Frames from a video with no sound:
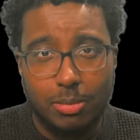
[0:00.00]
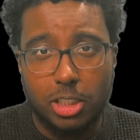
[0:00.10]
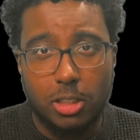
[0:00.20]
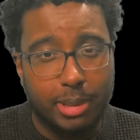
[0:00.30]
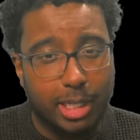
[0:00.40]
to
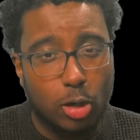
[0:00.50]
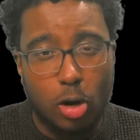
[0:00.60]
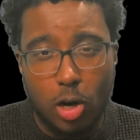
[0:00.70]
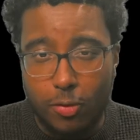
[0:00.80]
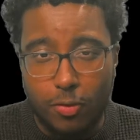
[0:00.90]
be
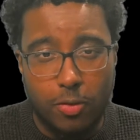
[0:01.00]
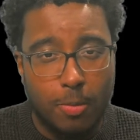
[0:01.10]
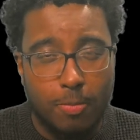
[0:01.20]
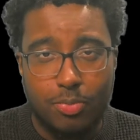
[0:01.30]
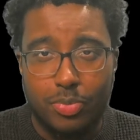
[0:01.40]
off.
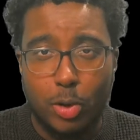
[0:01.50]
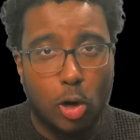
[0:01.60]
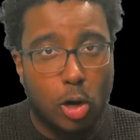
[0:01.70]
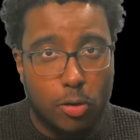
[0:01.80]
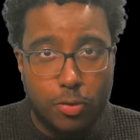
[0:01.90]

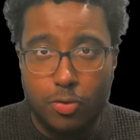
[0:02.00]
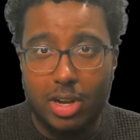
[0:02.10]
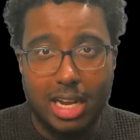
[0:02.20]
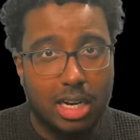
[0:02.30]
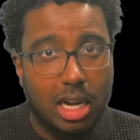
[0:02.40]

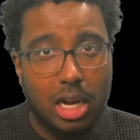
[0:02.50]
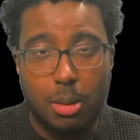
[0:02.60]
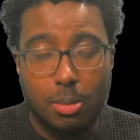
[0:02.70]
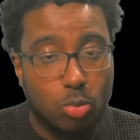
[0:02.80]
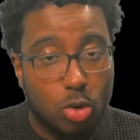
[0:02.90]
And
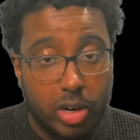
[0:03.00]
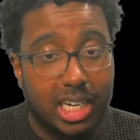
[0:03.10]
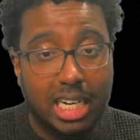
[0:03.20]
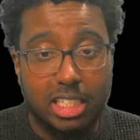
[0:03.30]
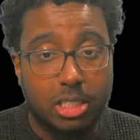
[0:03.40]
I'm worried
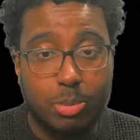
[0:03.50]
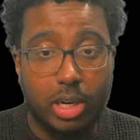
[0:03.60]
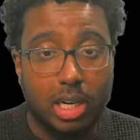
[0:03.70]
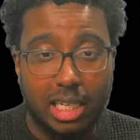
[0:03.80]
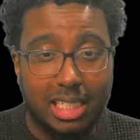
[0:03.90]
at this point,
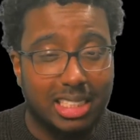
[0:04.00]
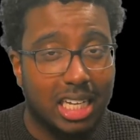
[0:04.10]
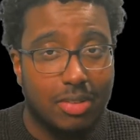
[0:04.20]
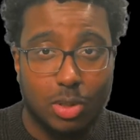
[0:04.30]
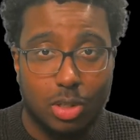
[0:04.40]
like, is he
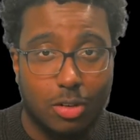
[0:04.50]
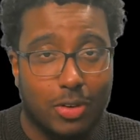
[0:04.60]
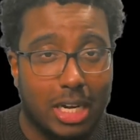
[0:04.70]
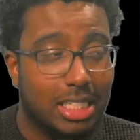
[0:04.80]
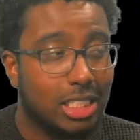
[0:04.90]
ever going to
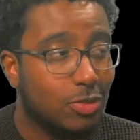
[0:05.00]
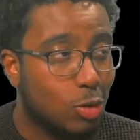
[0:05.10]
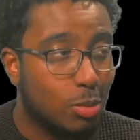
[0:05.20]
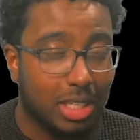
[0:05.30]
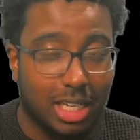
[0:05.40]
find his form
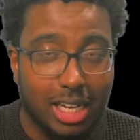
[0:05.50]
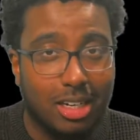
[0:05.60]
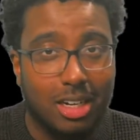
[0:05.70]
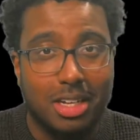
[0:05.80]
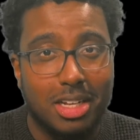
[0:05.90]
again?
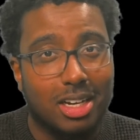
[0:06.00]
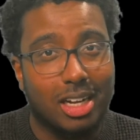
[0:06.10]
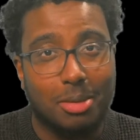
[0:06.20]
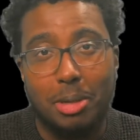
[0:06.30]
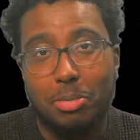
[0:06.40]
Like,
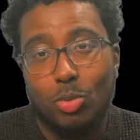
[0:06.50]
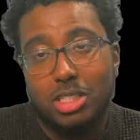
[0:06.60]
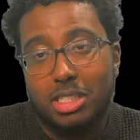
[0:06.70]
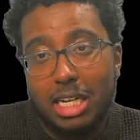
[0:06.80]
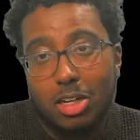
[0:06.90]
maybe when
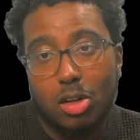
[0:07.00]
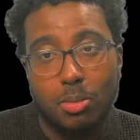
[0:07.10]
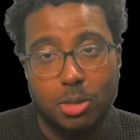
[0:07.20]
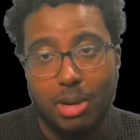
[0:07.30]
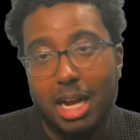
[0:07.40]
Saka comes
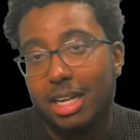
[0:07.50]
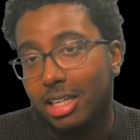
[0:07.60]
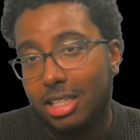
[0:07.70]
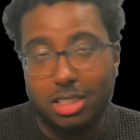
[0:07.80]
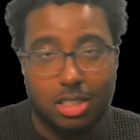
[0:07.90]
back, he
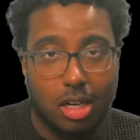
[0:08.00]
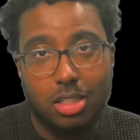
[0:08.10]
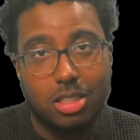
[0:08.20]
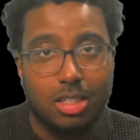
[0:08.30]
can start